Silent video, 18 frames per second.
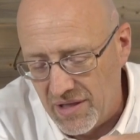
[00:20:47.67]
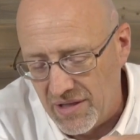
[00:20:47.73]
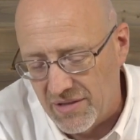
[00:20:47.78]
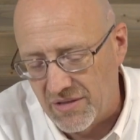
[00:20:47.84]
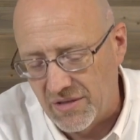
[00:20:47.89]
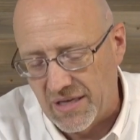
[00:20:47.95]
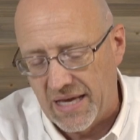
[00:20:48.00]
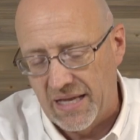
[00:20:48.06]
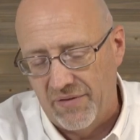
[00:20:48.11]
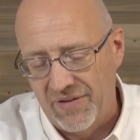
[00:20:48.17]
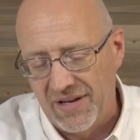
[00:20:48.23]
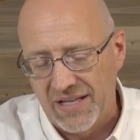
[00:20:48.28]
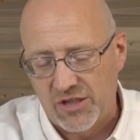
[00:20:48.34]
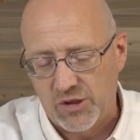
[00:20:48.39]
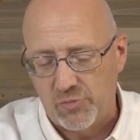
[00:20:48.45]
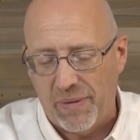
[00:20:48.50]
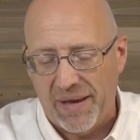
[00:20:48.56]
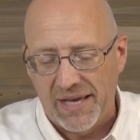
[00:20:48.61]
It's kind of an
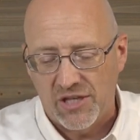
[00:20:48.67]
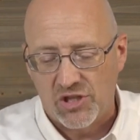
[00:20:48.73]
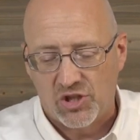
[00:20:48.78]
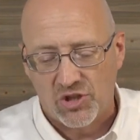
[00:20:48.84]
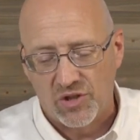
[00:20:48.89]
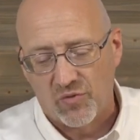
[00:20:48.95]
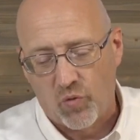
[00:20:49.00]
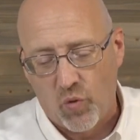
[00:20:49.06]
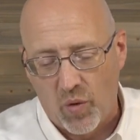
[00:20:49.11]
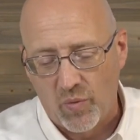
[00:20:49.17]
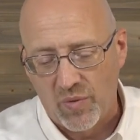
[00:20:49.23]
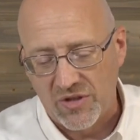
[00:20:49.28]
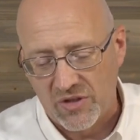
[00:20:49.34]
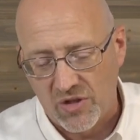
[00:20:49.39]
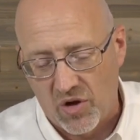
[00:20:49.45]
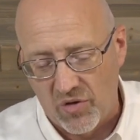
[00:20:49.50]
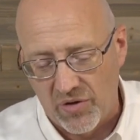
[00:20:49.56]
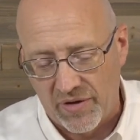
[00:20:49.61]
expansion of what we
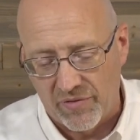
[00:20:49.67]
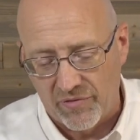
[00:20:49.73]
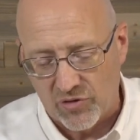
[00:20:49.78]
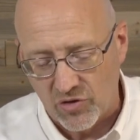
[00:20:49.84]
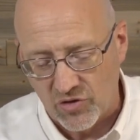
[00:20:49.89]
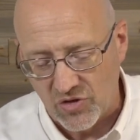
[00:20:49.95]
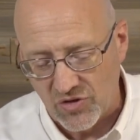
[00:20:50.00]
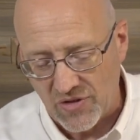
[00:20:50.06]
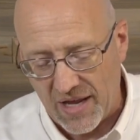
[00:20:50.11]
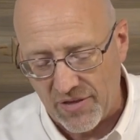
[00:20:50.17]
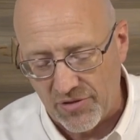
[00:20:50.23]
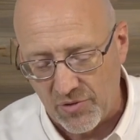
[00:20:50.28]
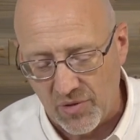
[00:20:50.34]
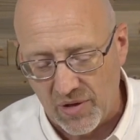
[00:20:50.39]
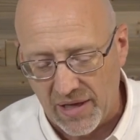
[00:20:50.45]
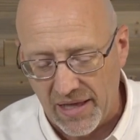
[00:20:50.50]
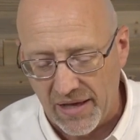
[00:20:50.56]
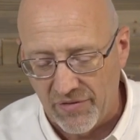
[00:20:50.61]
saw there in verses 9
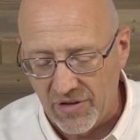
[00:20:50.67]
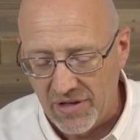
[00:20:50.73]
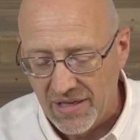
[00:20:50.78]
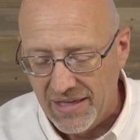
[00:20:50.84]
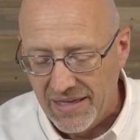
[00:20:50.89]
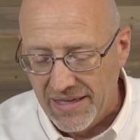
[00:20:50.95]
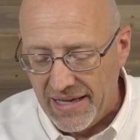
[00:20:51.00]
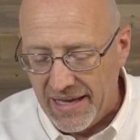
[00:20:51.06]
through 11,